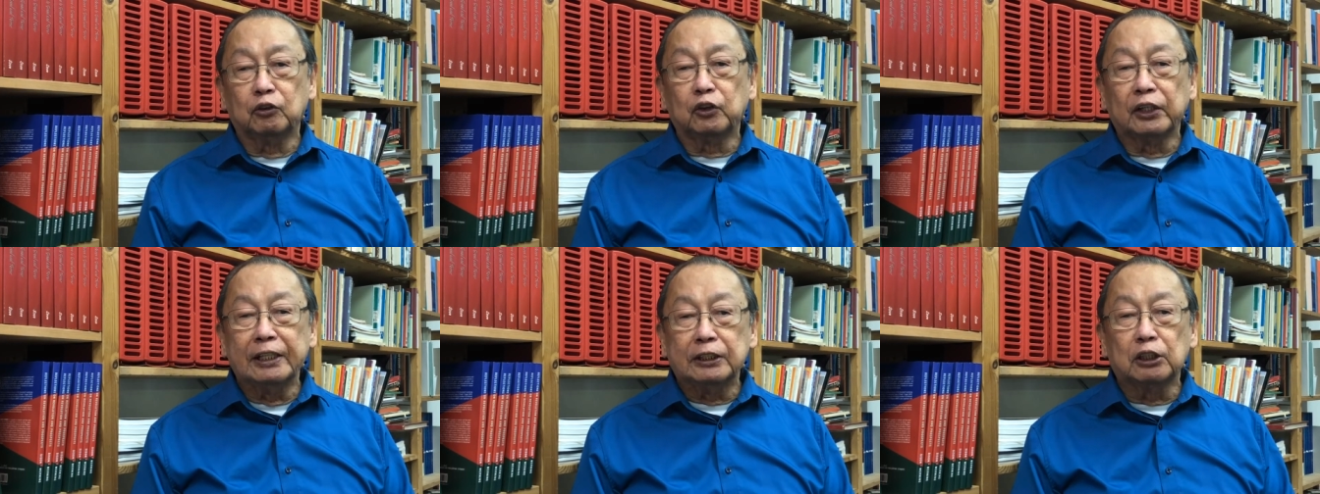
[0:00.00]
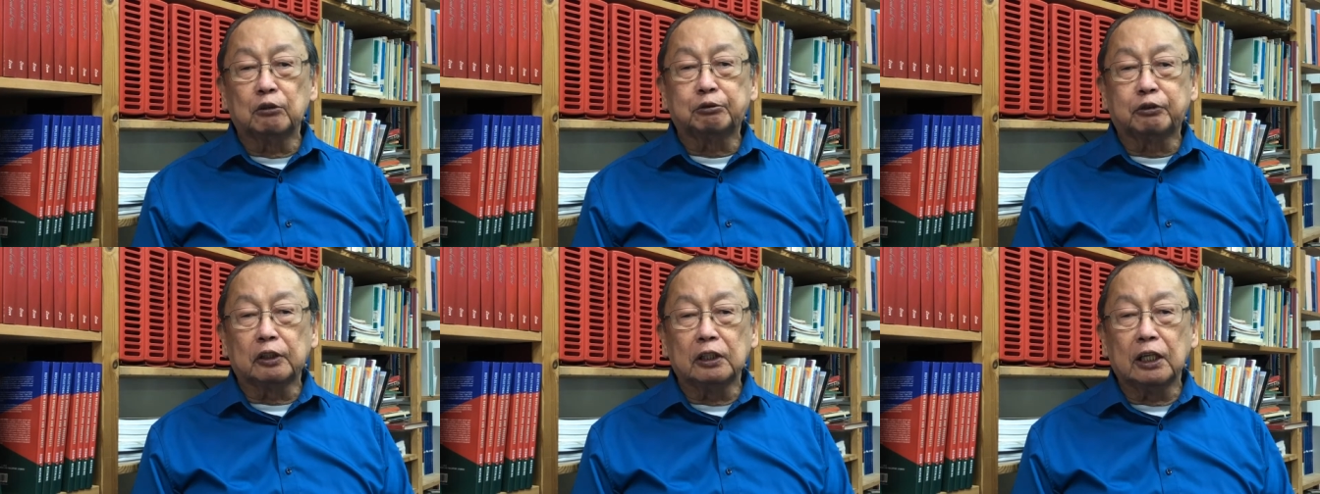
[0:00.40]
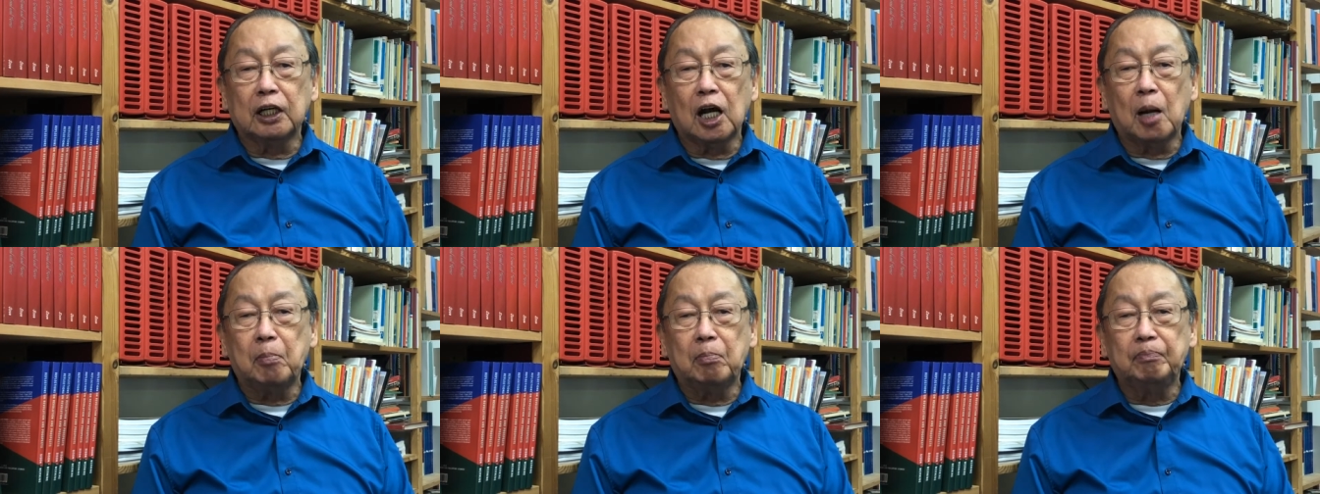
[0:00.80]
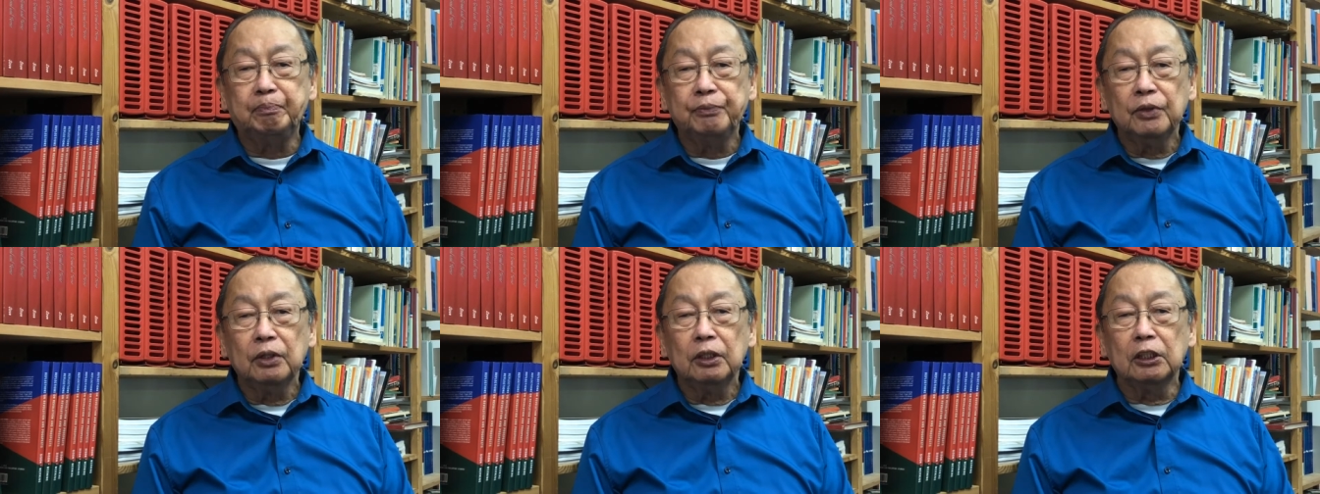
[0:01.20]
greater freedom,
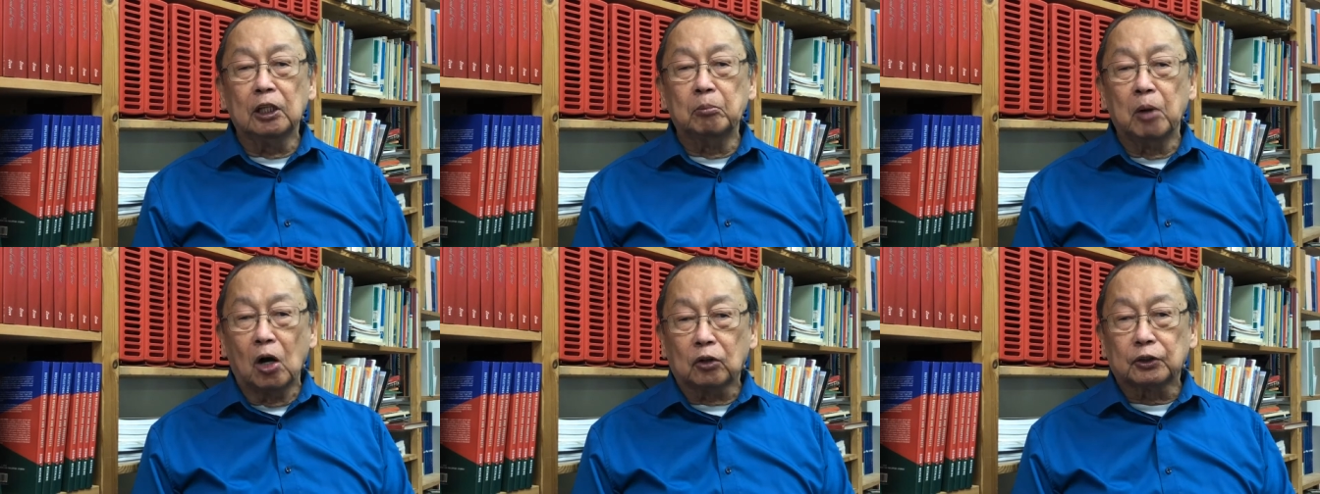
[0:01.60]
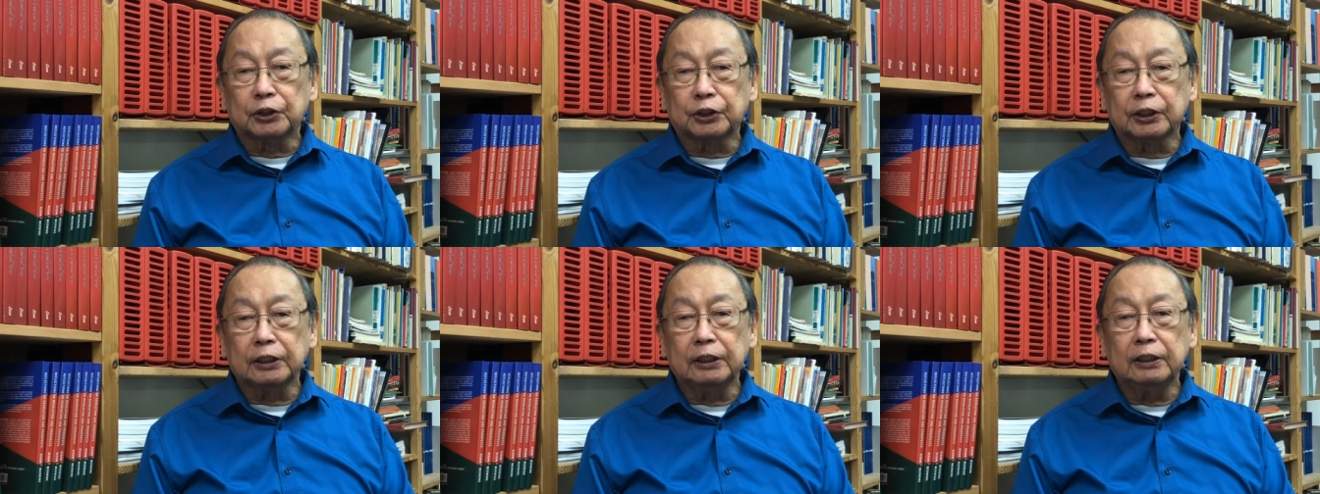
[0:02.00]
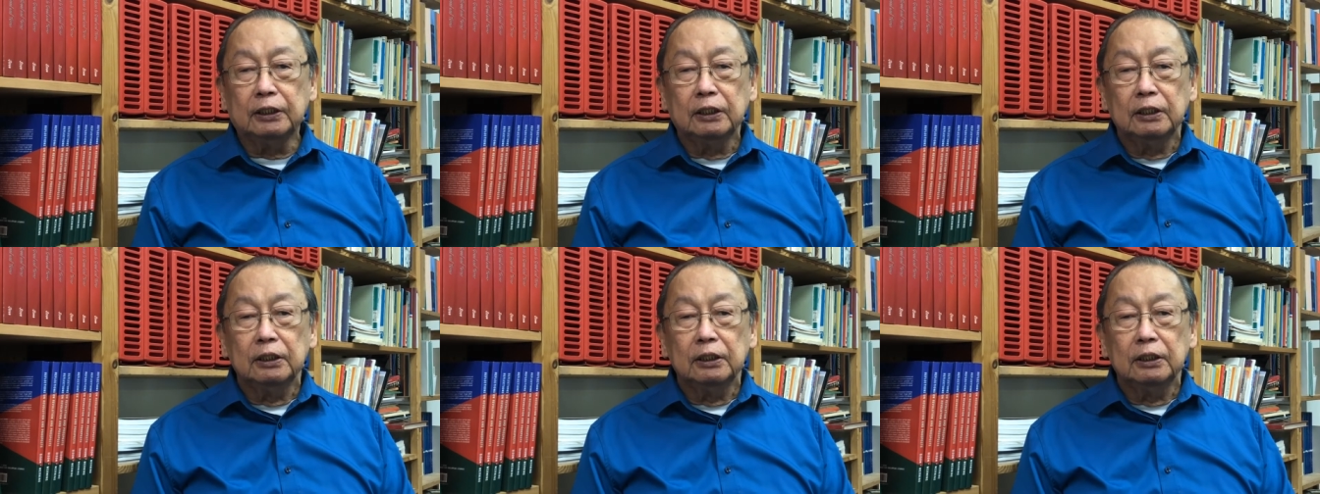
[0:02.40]
democracy,